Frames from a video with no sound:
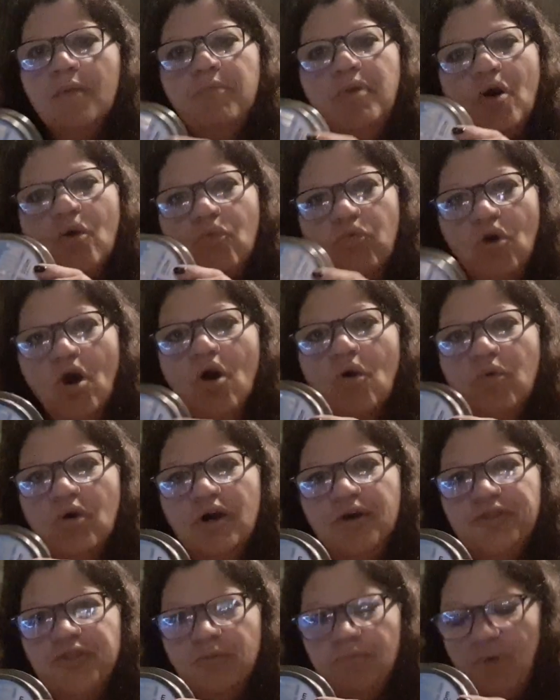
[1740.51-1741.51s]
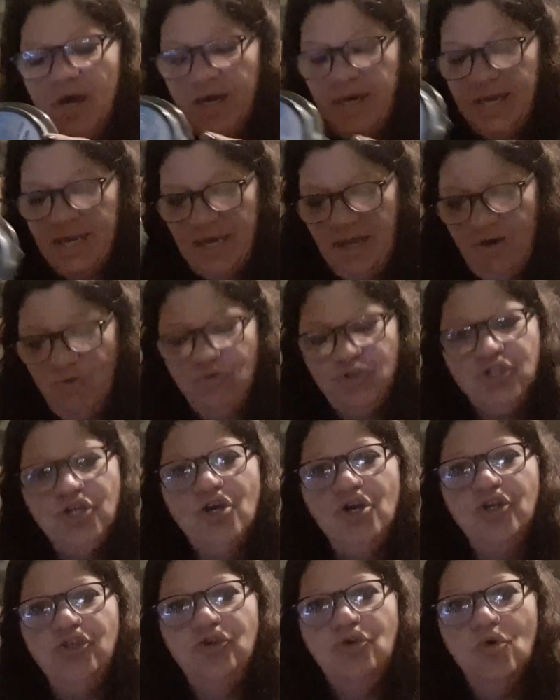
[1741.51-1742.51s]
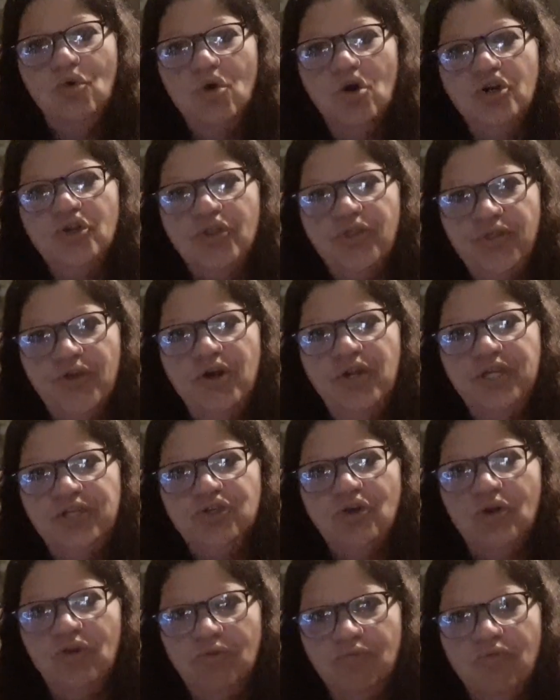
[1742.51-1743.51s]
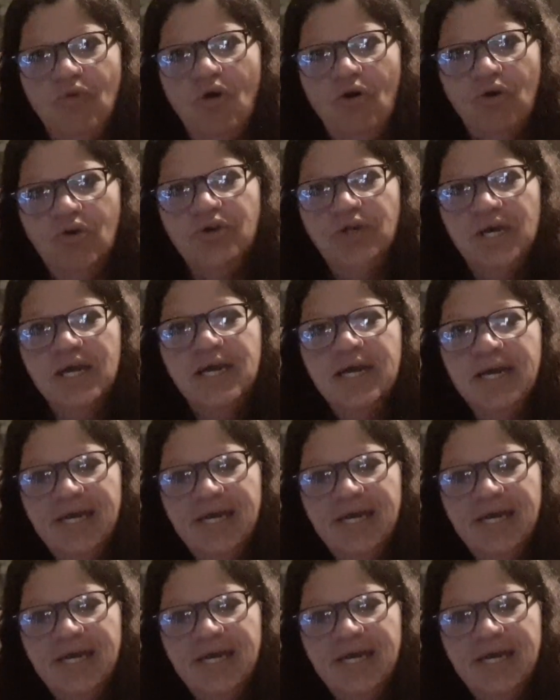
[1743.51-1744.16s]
But well worth the money. It'll turn your $30 rod